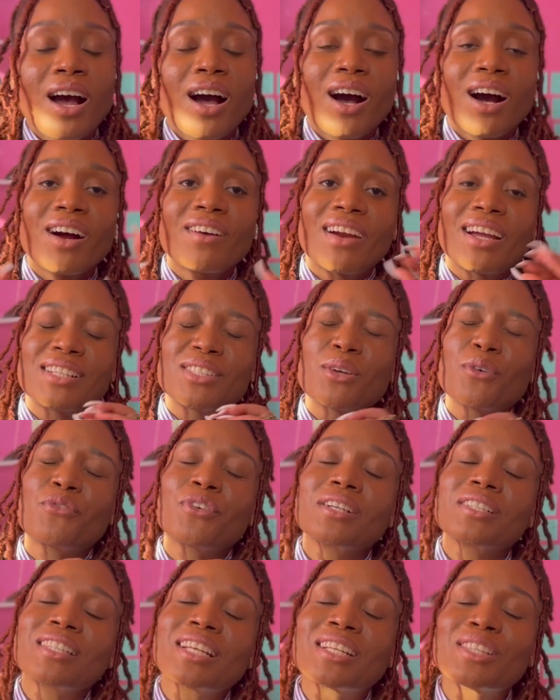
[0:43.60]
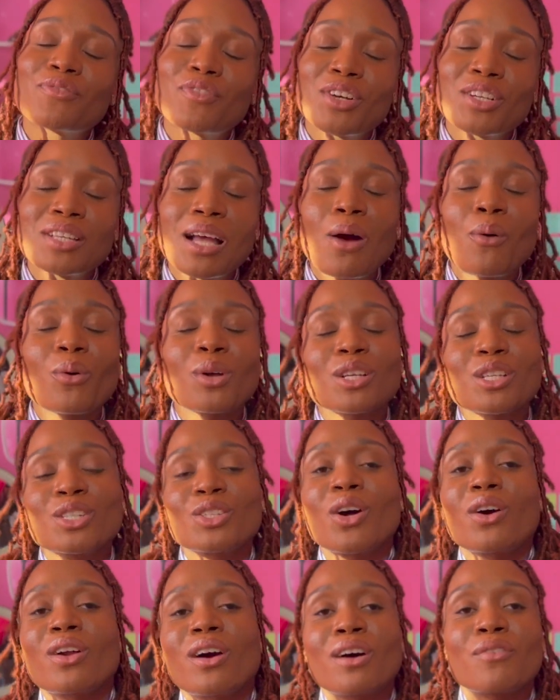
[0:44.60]
All right, so first things first, I want to
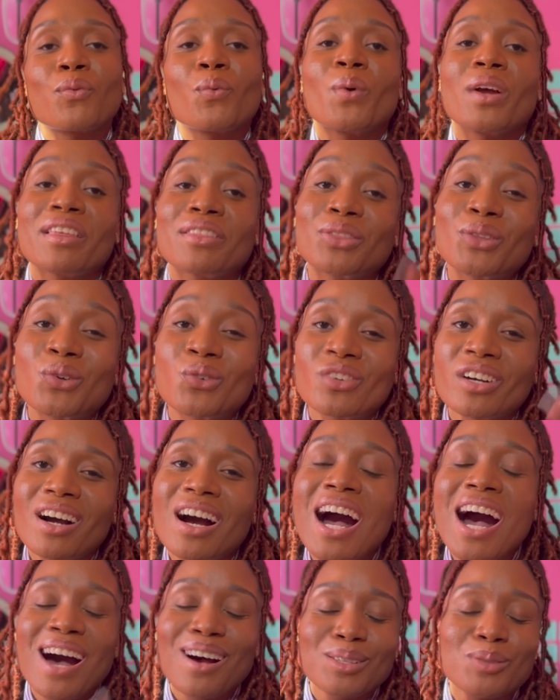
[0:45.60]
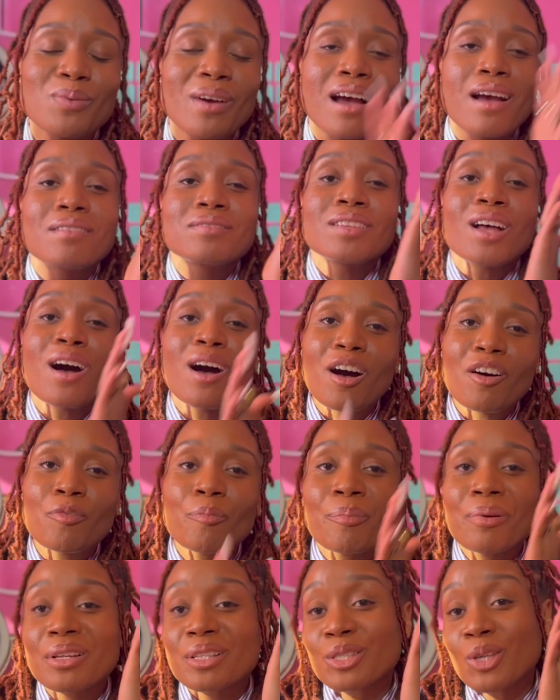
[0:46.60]
start off with the Real Housewives of
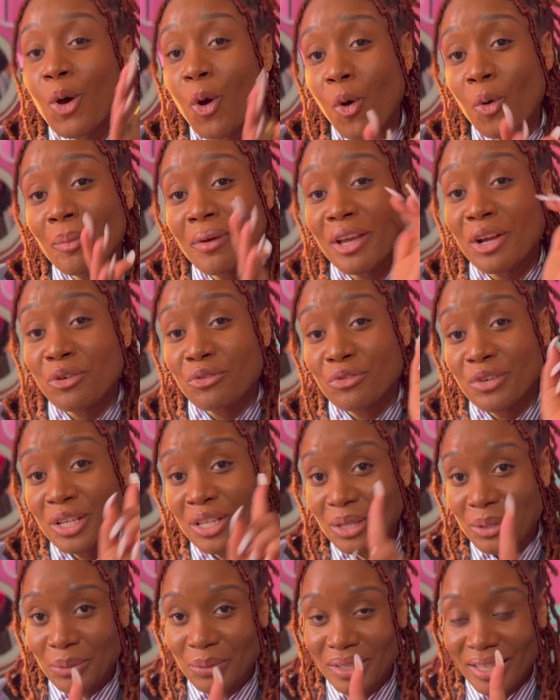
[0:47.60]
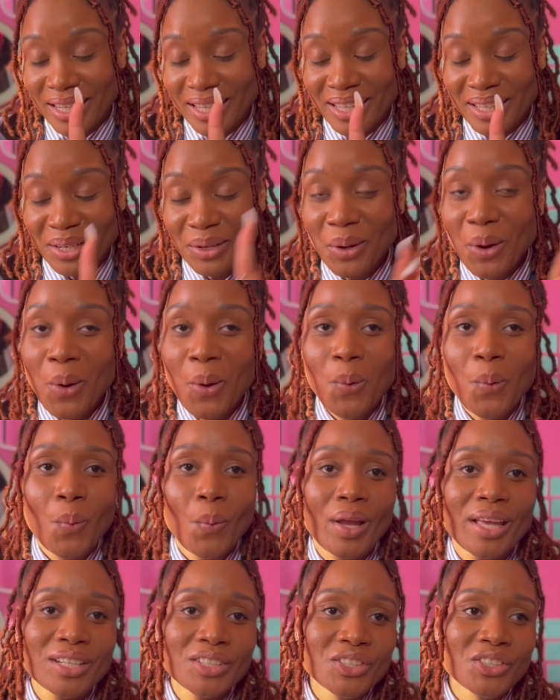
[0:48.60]
Potomac reunion,
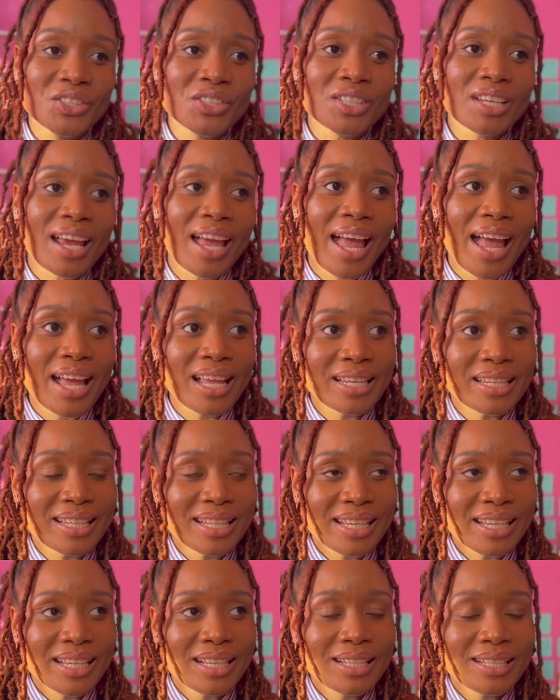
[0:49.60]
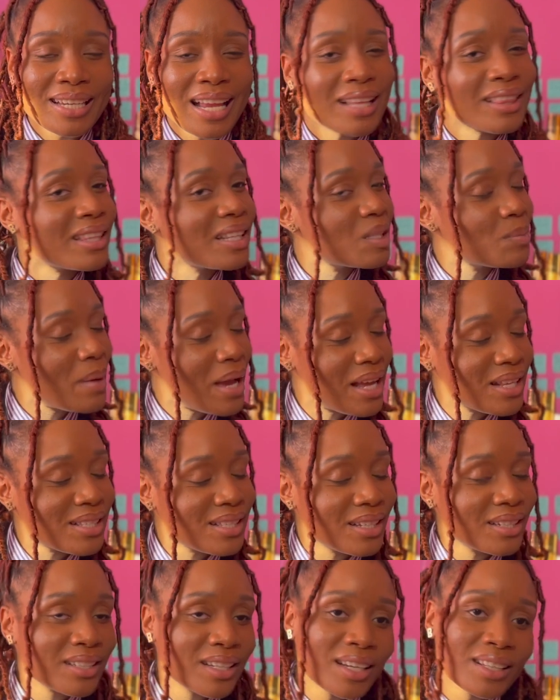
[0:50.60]
which ended not this past
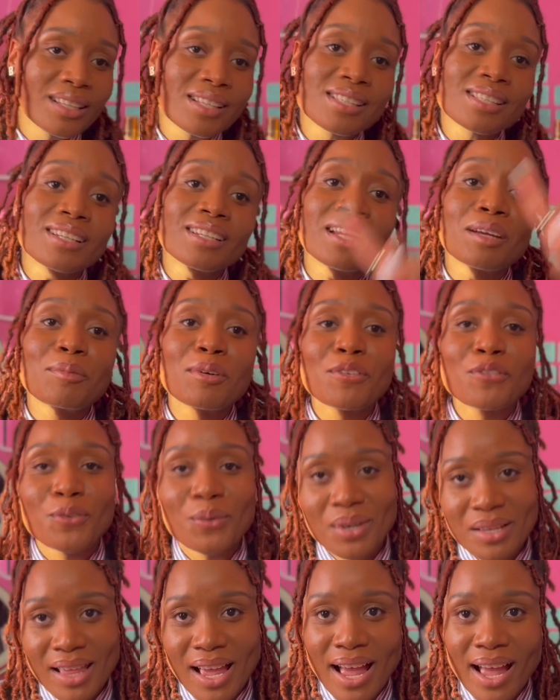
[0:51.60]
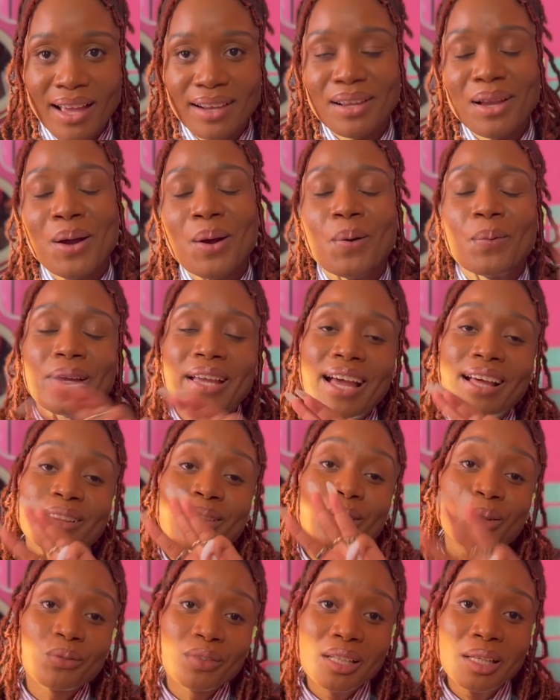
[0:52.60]
Sunday, the Sunday before that. We had
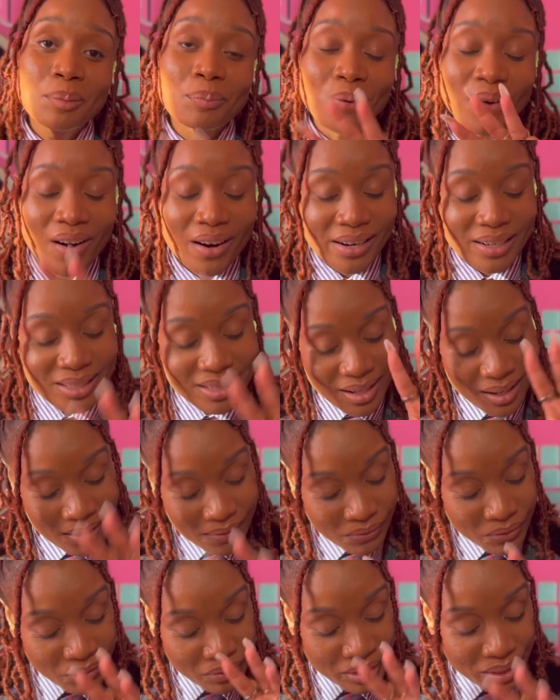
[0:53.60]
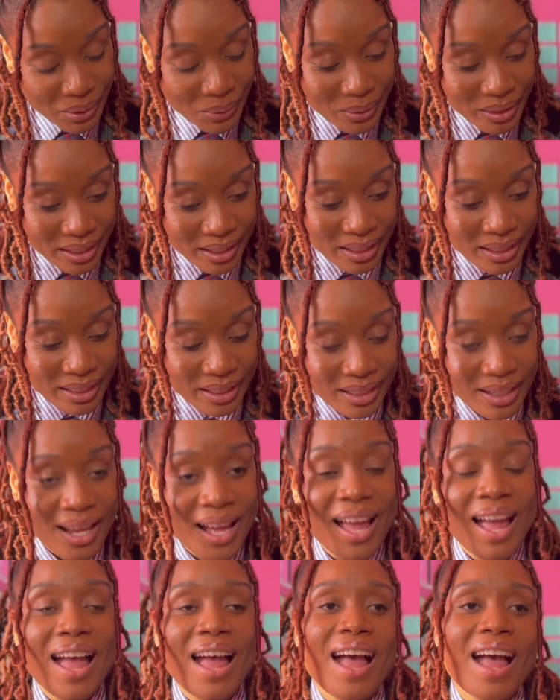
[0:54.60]
3 parts of the reunion,
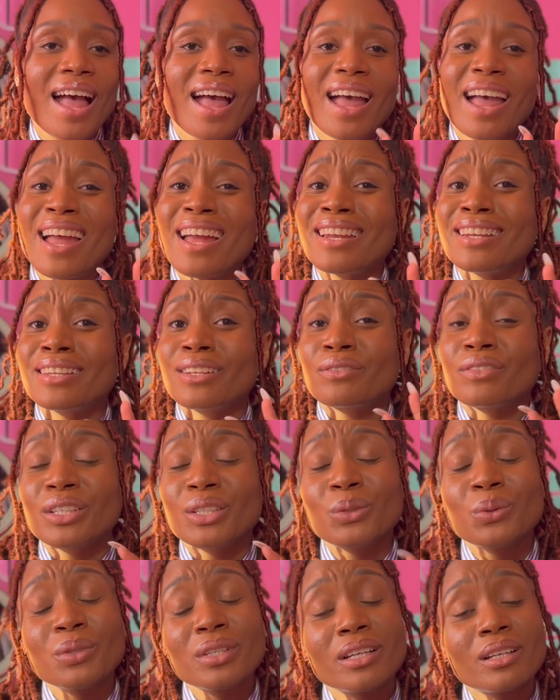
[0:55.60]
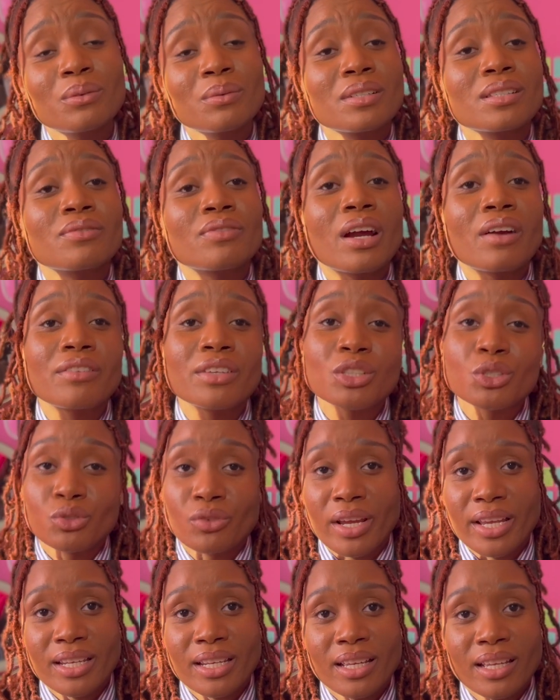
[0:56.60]
and the reunion was very
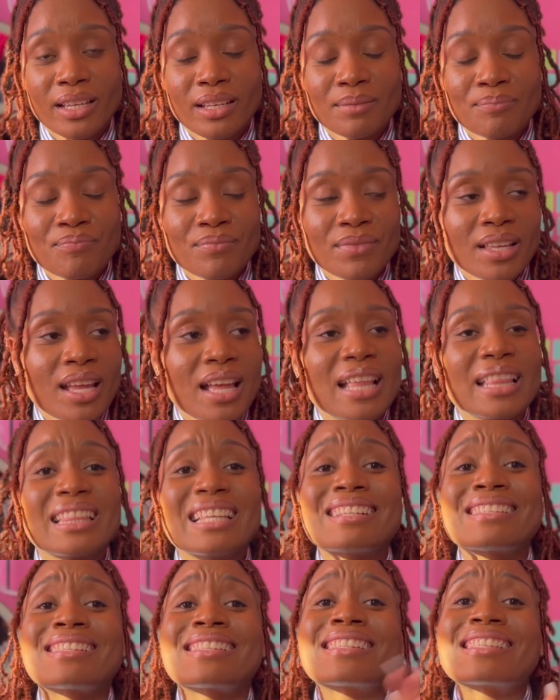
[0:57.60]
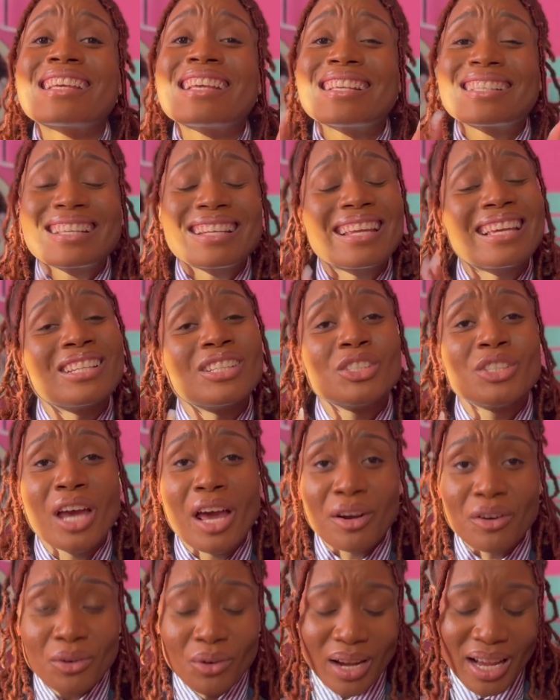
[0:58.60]
draining. This season in
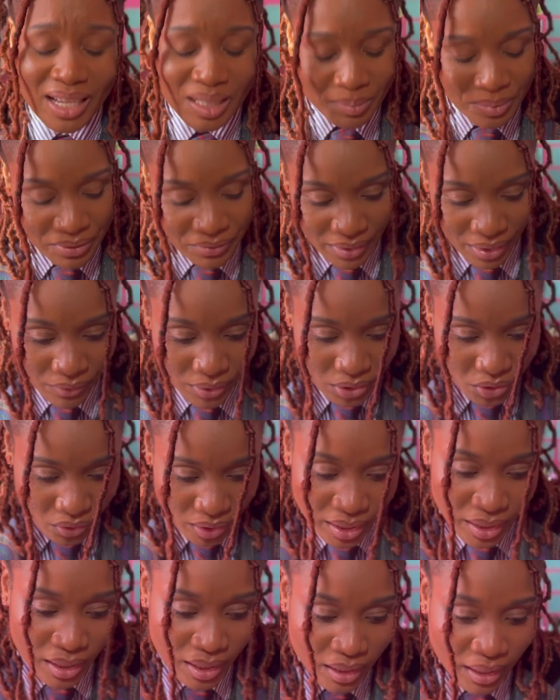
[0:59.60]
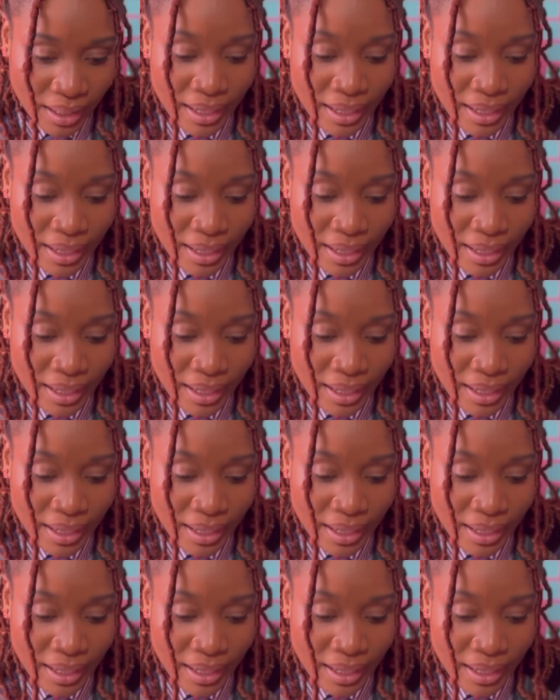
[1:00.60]
general has been very draining. Like,